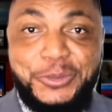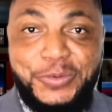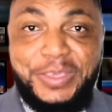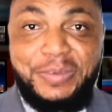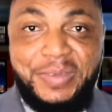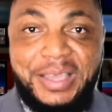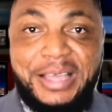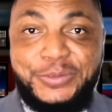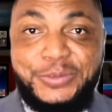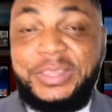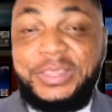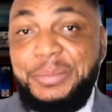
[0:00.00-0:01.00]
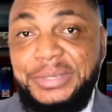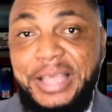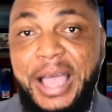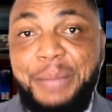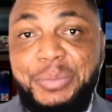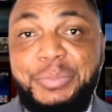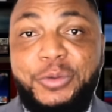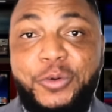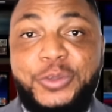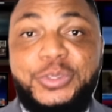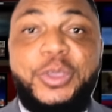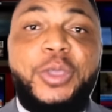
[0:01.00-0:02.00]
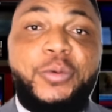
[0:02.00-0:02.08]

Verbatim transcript: you giving us your thumbs up because